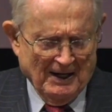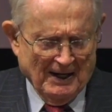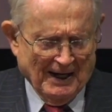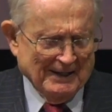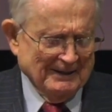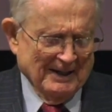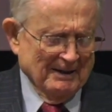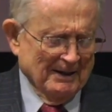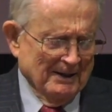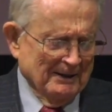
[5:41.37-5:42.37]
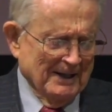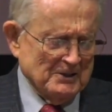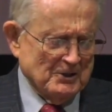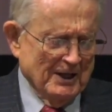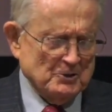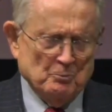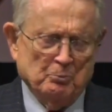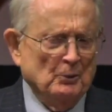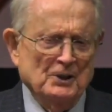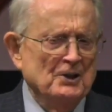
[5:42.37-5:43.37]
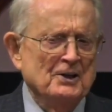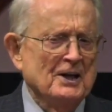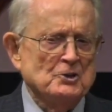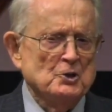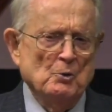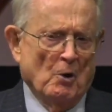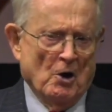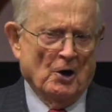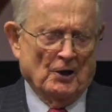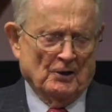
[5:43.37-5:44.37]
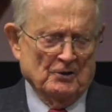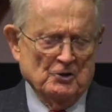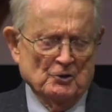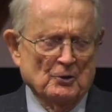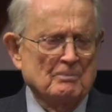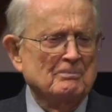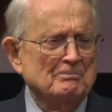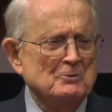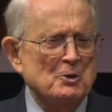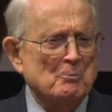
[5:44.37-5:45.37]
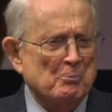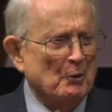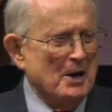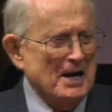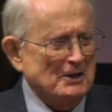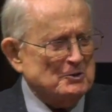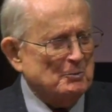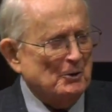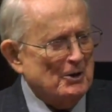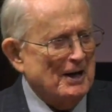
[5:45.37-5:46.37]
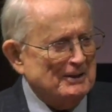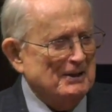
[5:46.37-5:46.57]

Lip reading: And as brilliant as you are, your brains will not